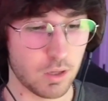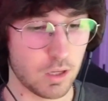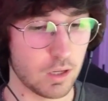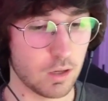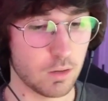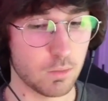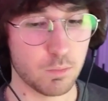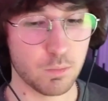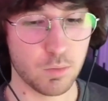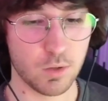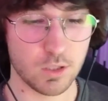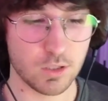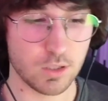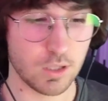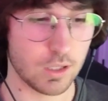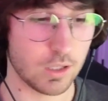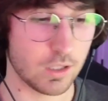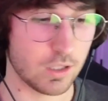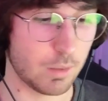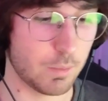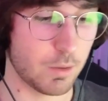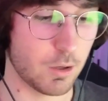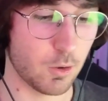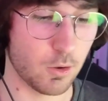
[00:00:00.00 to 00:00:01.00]
It puts like
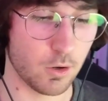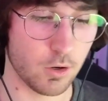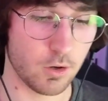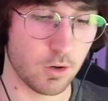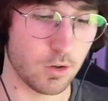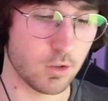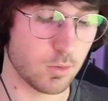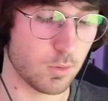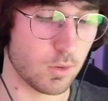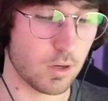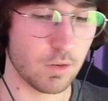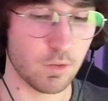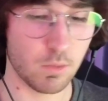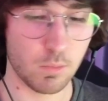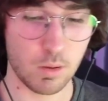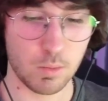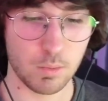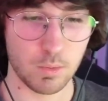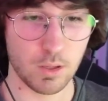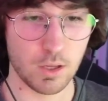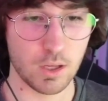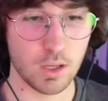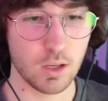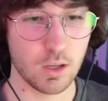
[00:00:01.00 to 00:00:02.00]
limit orders or whatever,
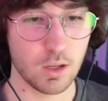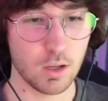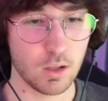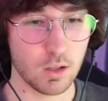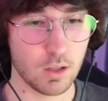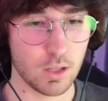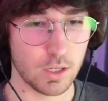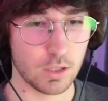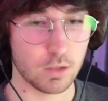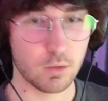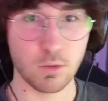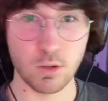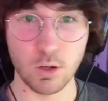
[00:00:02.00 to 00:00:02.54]
maybe like,